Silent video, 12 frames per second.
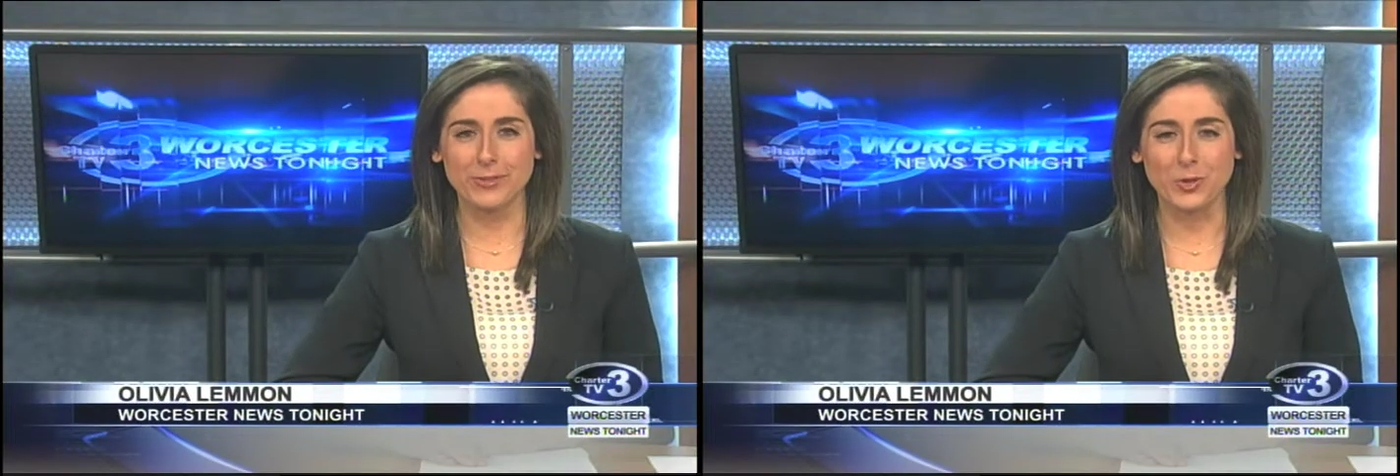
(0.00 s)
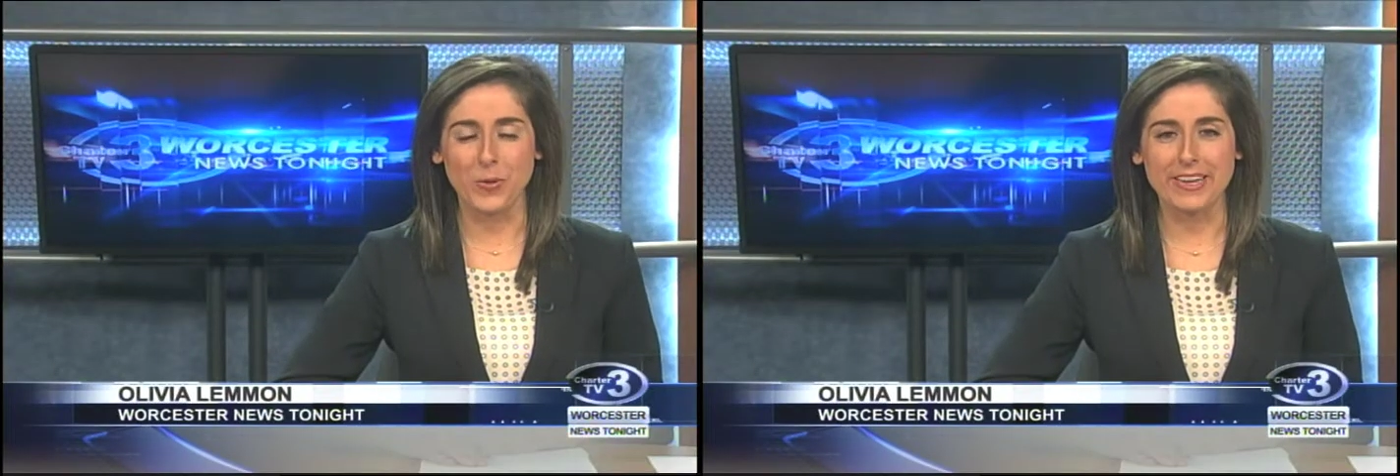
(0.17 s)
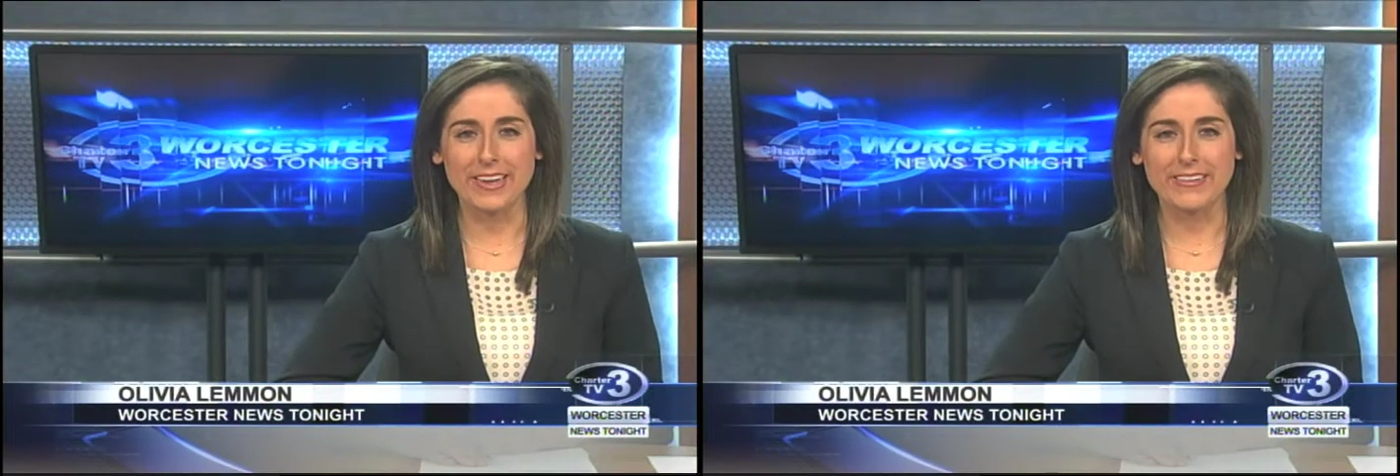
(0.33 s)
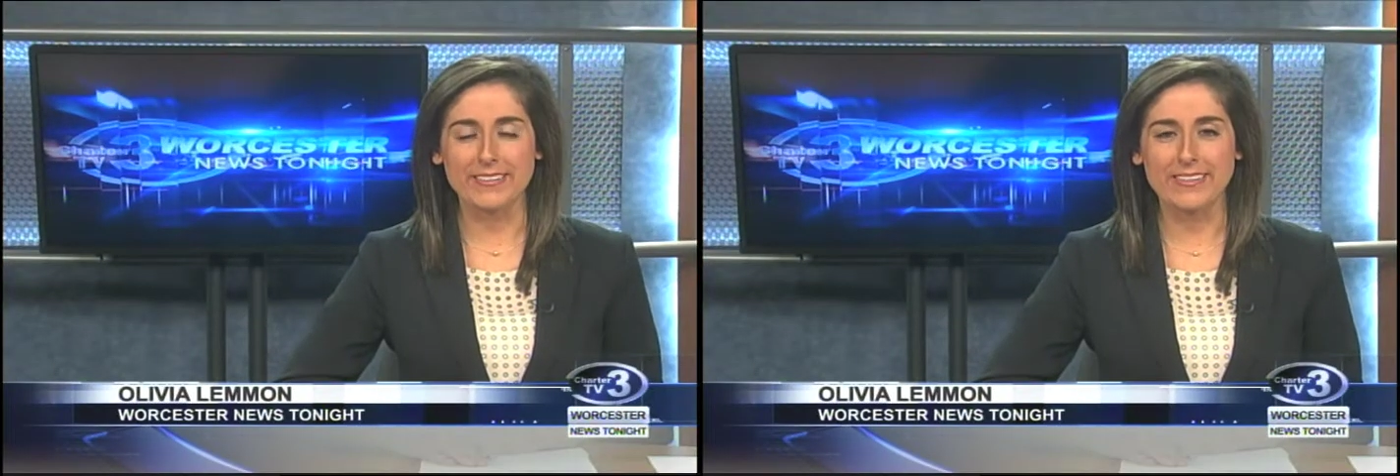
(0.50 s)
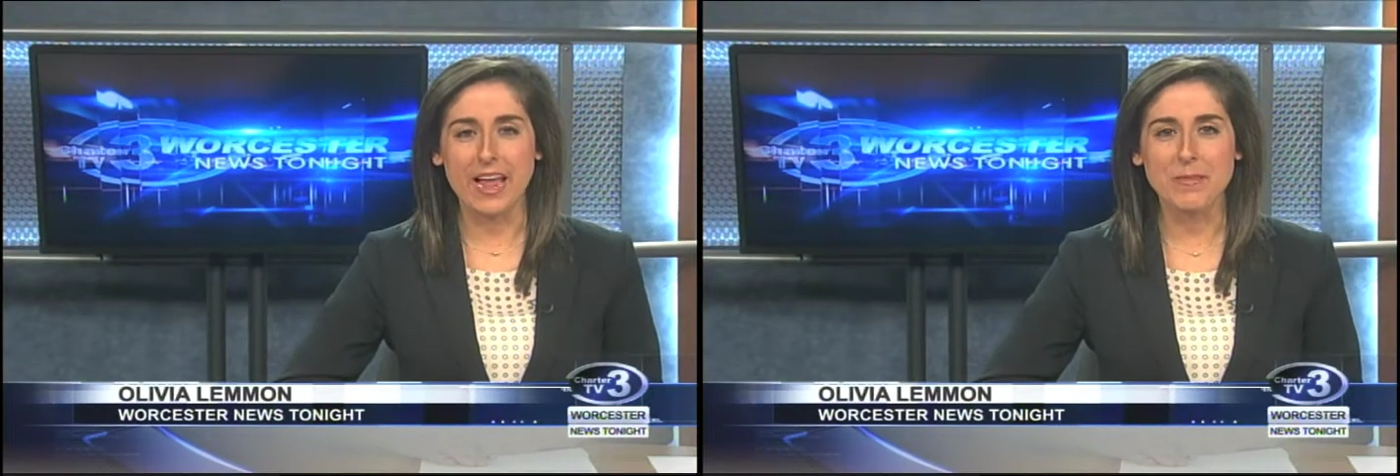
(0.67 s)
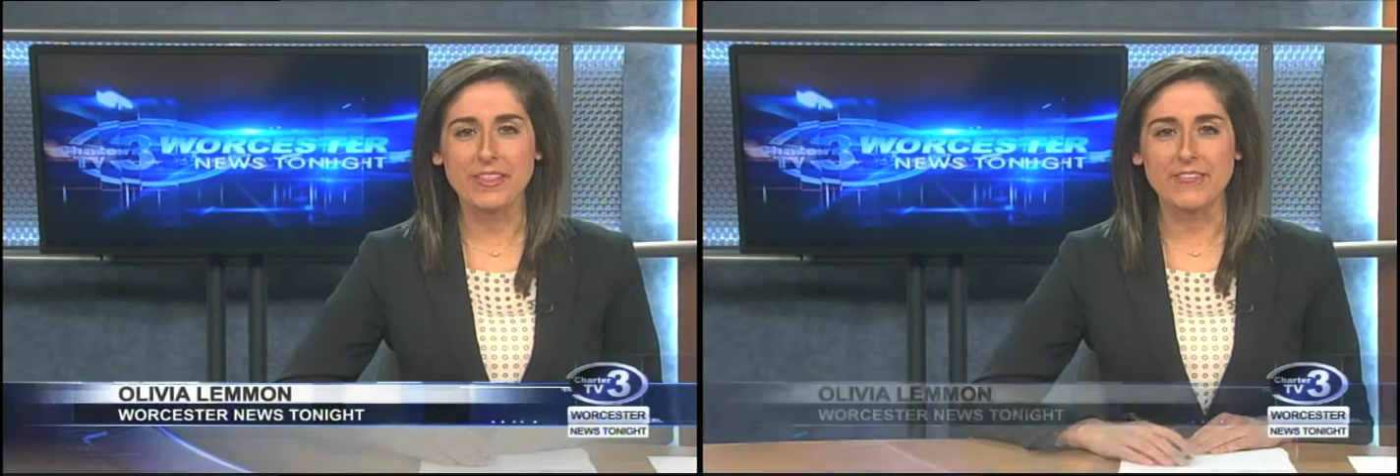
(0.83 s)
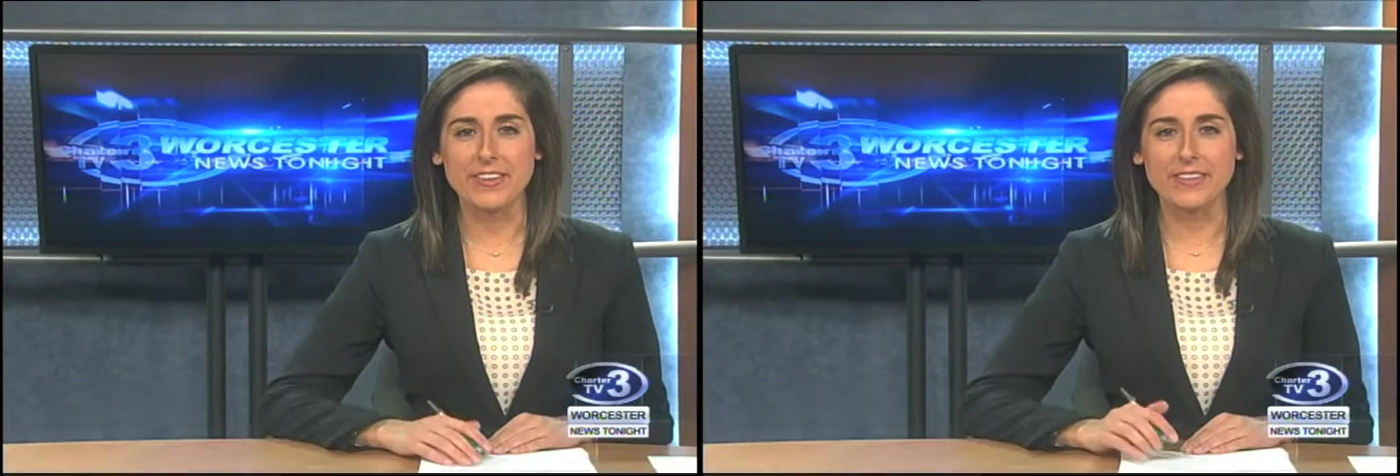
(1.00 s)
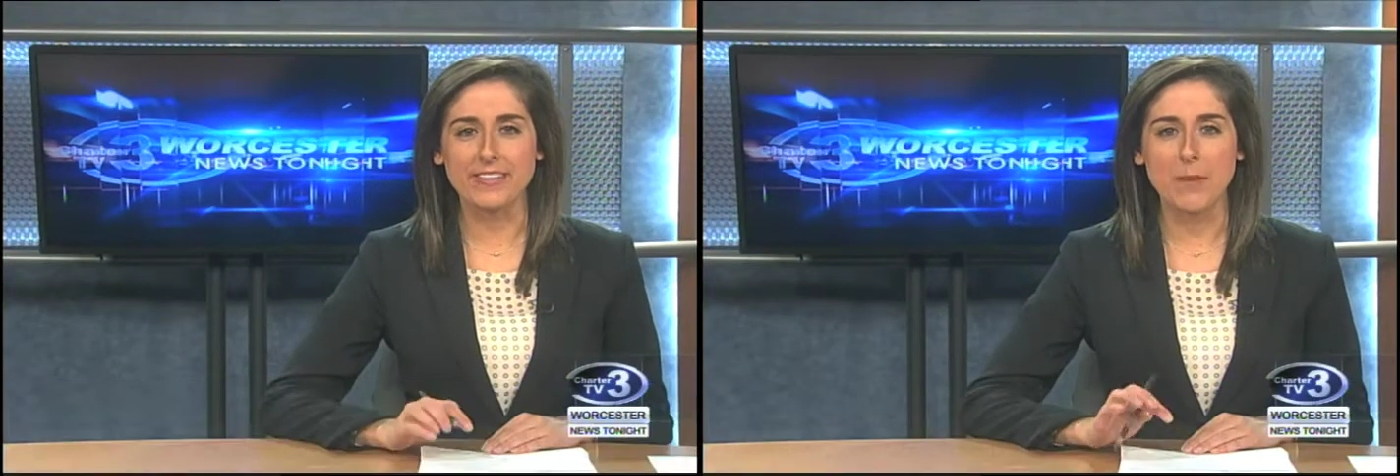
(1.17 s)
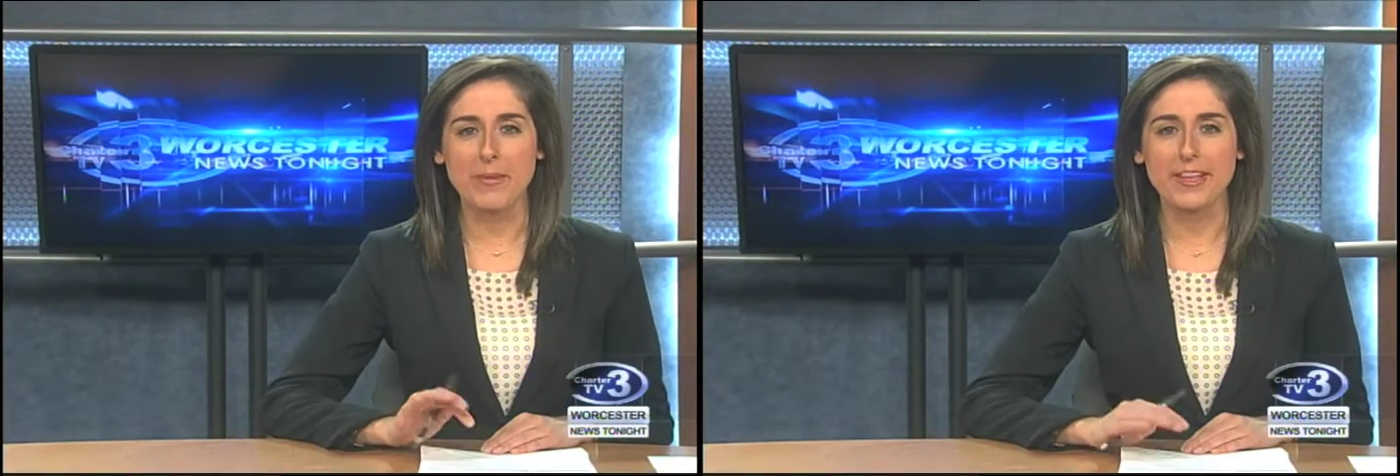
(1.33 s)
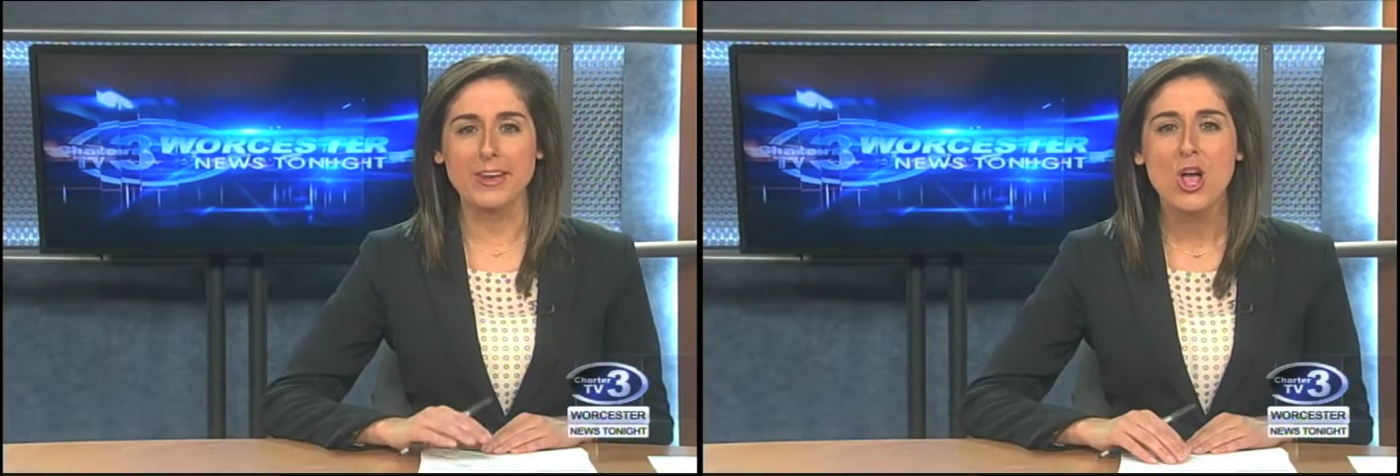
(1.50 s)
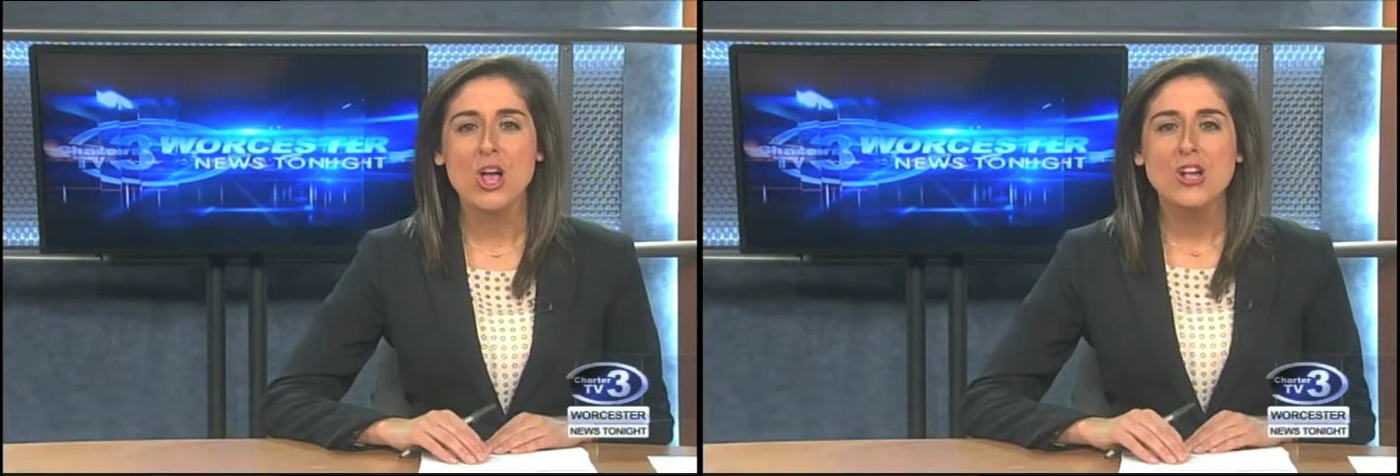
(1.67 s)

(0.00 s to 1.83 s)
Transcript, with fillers: joining us. I'm Olivia Lemon.